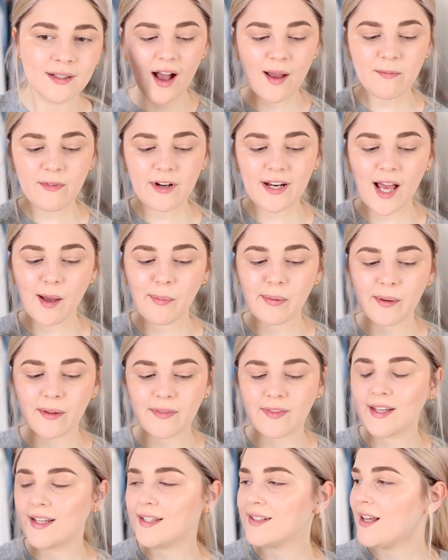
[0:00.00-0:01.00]
I'm really happy
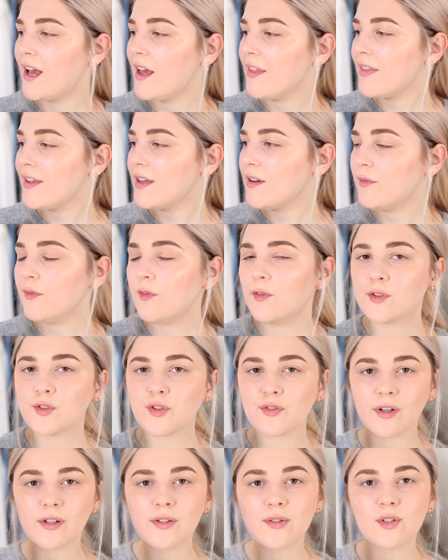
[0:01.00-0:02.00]
with these. I think for a
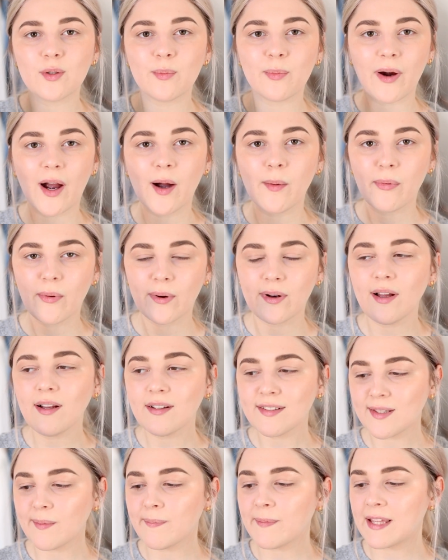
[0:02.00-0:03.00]
drugstore brow
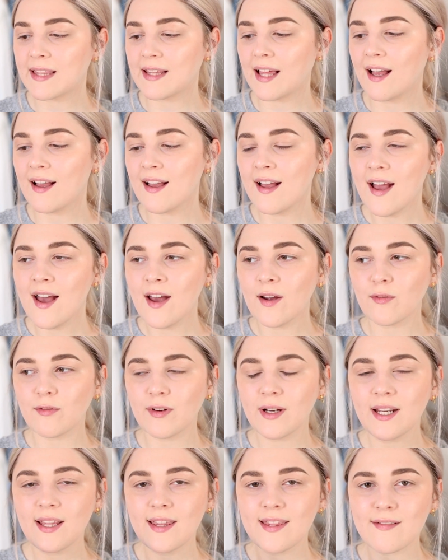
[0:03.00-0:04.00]
product, something that
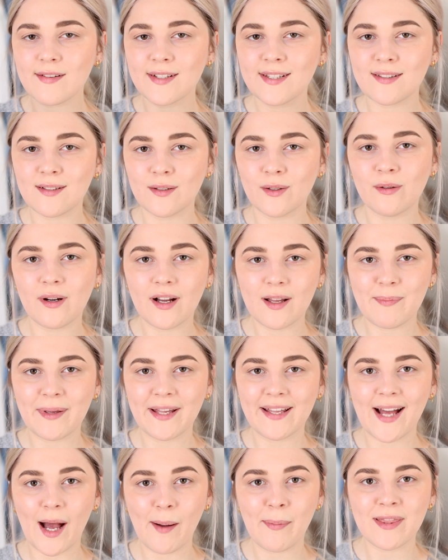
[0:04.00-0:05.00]
really there is still quite a
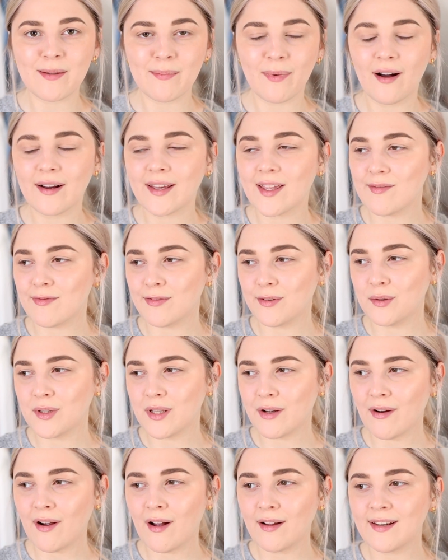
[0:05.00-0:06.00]
big gap in the market for,
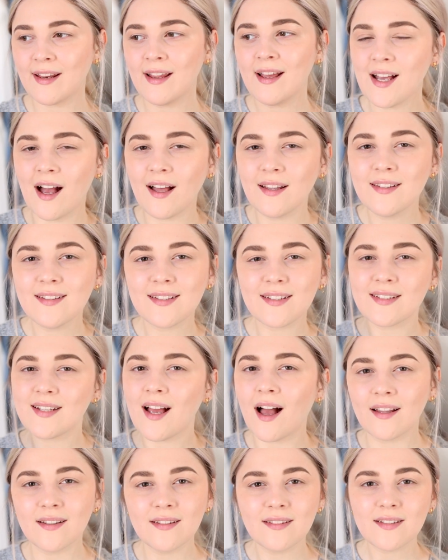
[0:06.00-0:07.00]
there aren't tons and
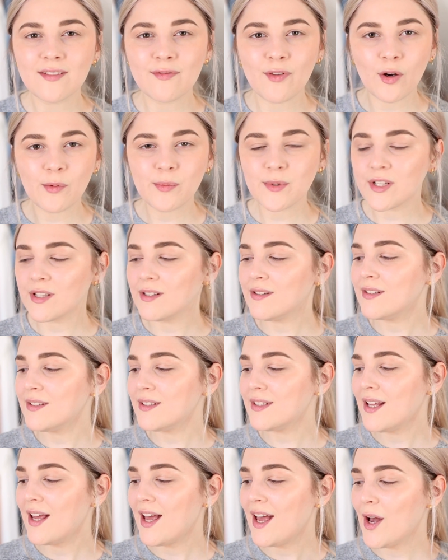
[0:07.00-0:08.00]
tons of
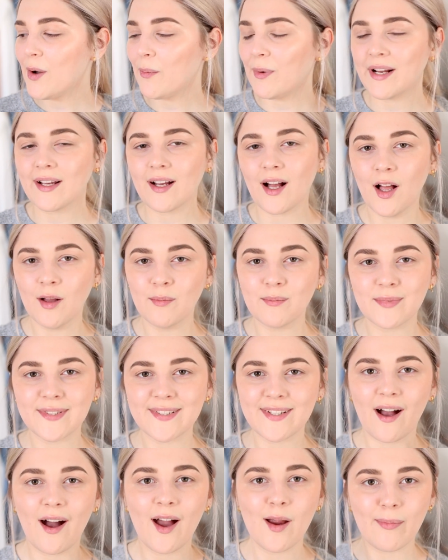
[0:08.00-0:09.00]
options when it
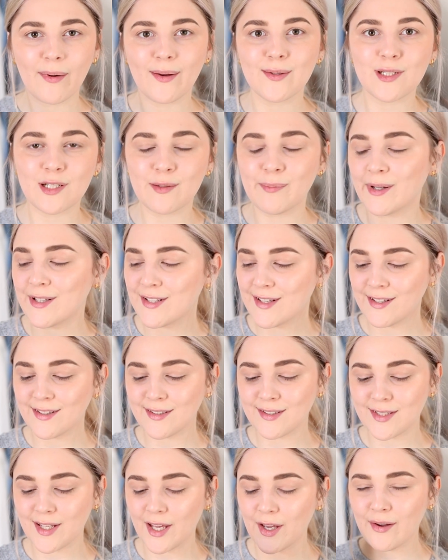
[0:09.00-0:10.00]
comes to eyebrows on a
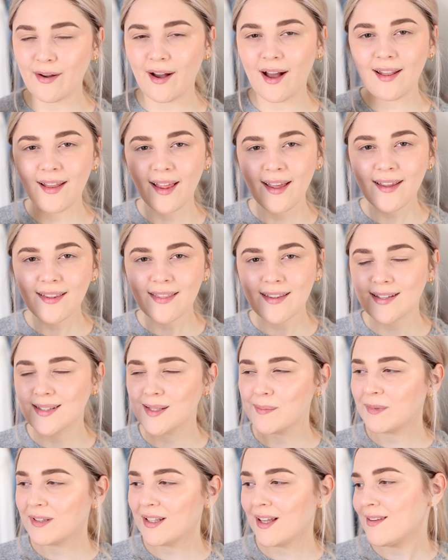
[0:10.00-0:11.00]
budget. So I like
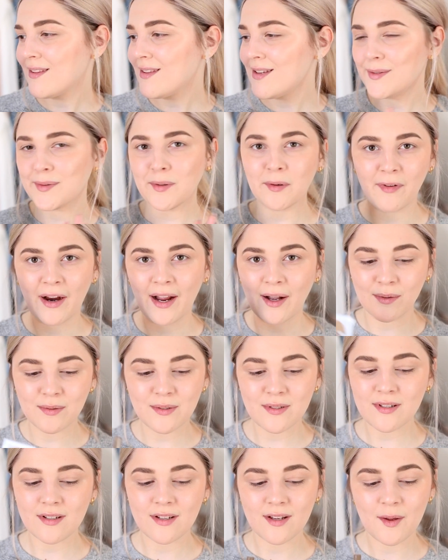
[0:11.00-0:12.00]
these. I'm glad that these are
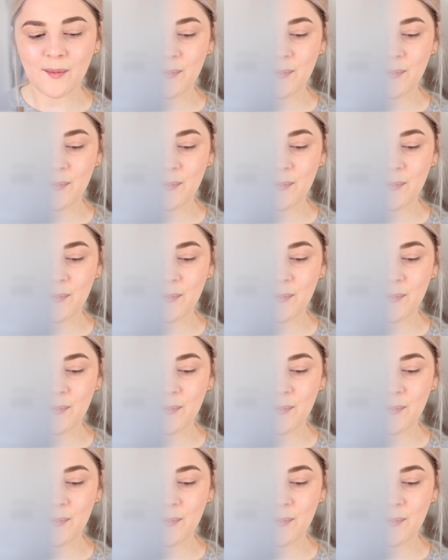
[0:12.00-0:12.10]
around.